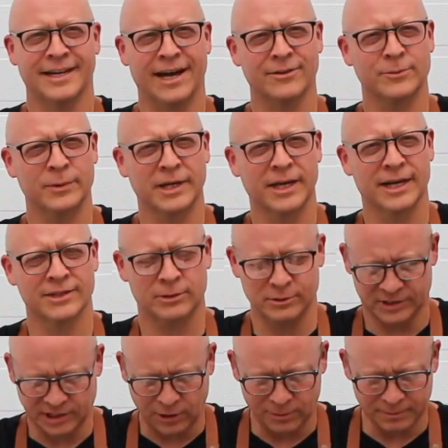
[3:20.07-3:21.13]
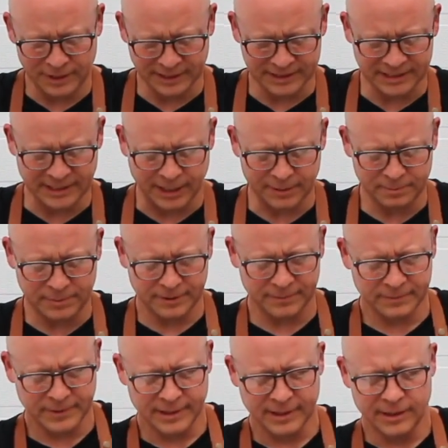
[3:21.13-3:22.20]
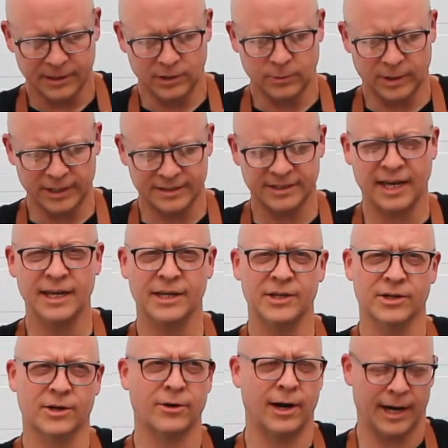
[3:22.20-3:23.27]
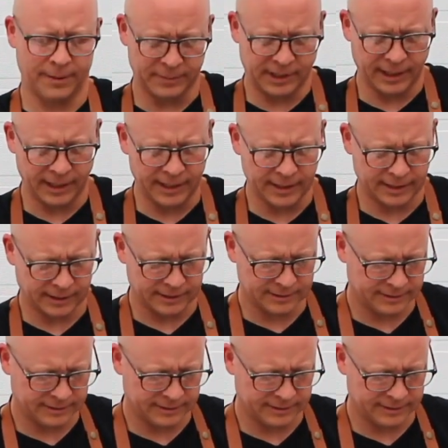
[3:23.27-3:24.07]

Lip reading: now that we got those all mixed up, you want to take your crab cake,